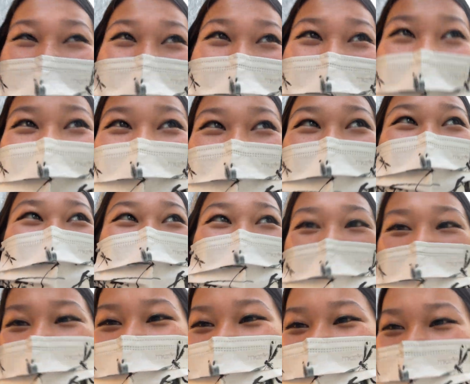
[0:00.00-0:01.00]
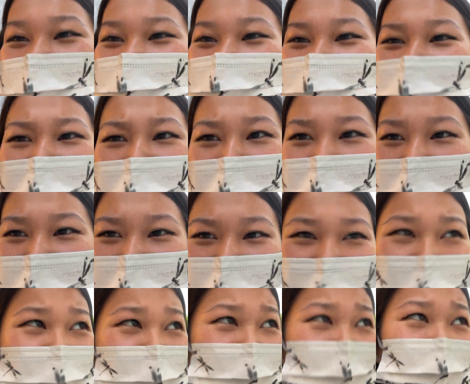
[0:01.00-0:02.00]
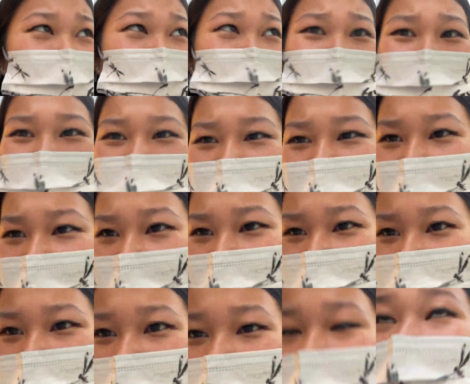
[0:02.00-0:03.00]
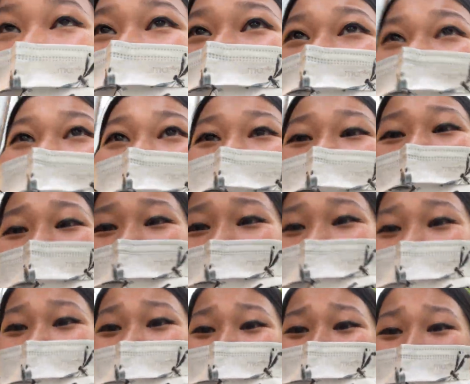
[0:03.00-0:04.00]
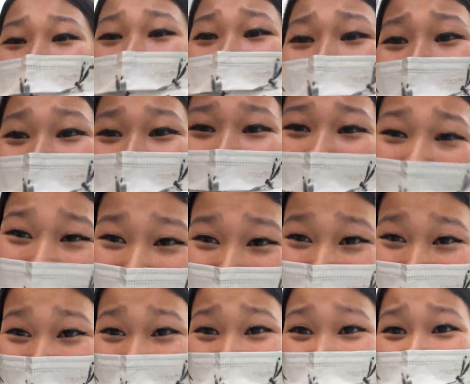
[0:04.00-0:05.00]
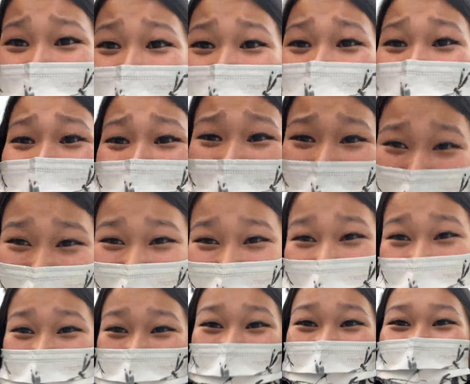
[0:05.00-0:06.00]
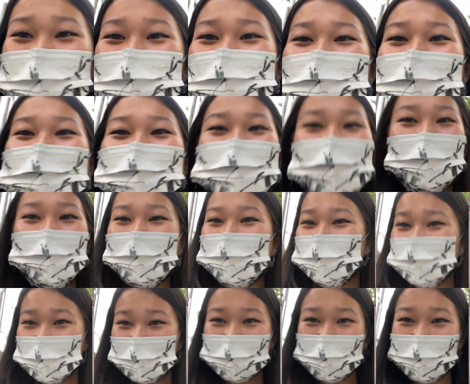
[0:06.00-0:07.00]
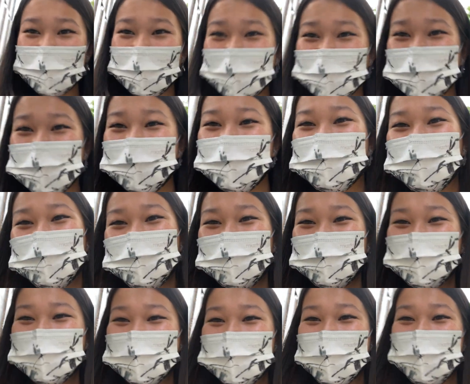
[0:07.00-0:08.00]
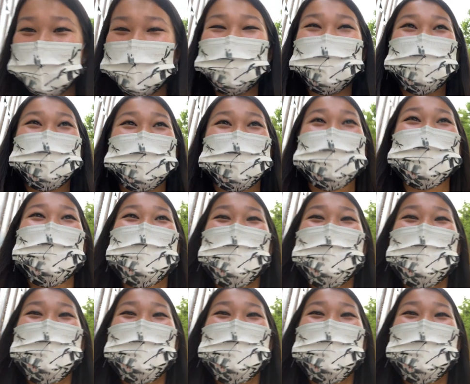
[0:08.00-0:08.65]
had the best, I don't know how loud this is, so hopefully it's not too loud. I had the best experience I've ever had in a Louis Vuitton, I think.